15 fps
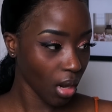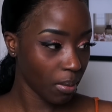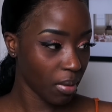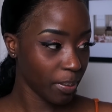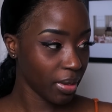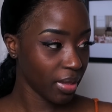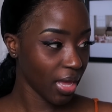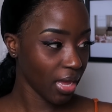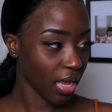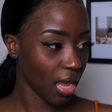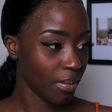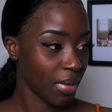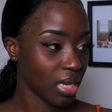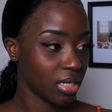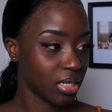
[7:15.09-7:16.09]
remember that it
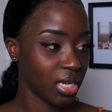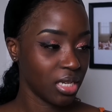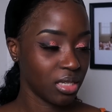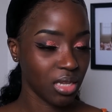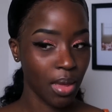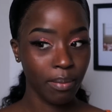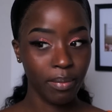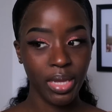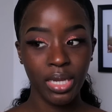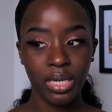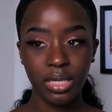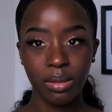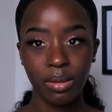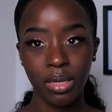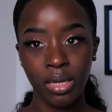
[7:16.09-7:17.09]
came out today, so I made